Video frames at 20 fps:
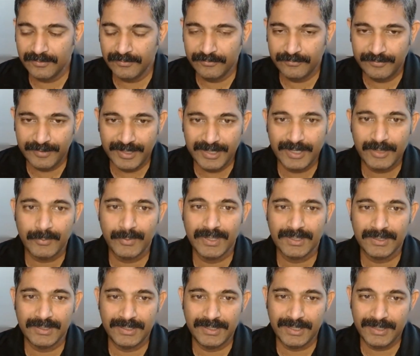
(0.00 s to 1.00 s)
very
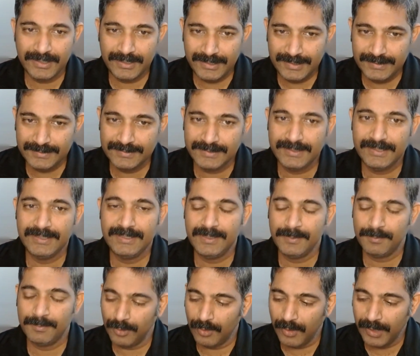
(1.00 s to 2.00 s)
quickly and easily
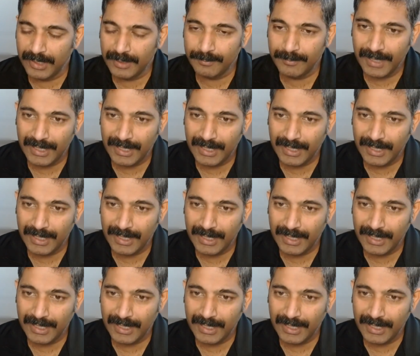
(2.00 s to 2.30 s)
deploy and